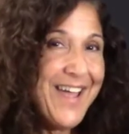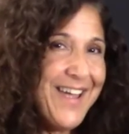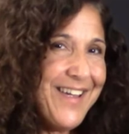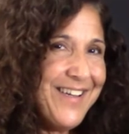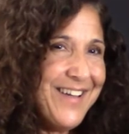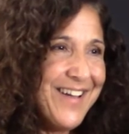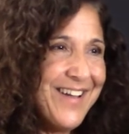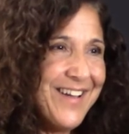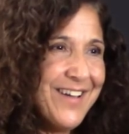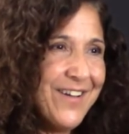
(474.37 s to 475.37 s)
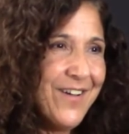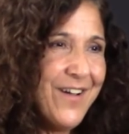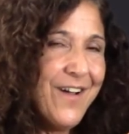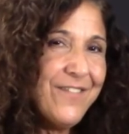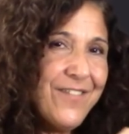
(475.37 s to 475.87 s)
a
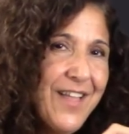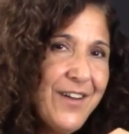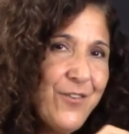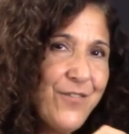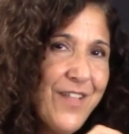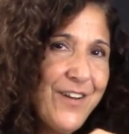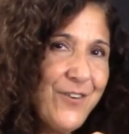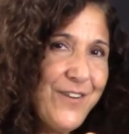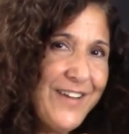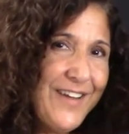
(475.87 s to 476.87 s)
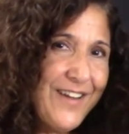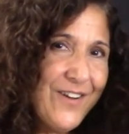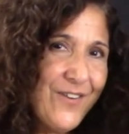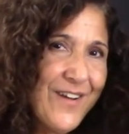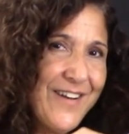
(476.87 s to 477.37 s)
flutter, flutter
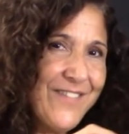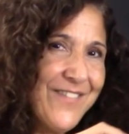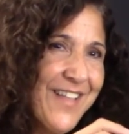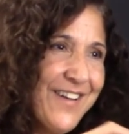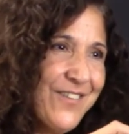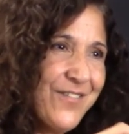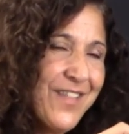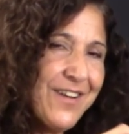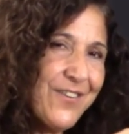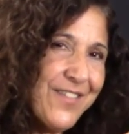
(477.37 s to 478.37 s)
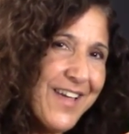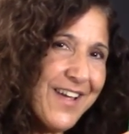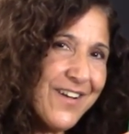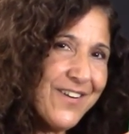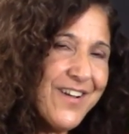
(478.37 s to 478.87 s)
here and a flutter, flutter
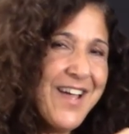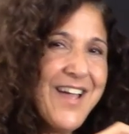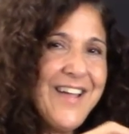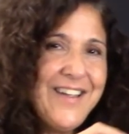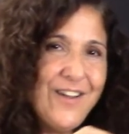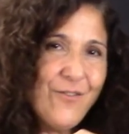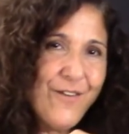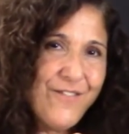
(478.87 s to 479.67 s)
there. Here a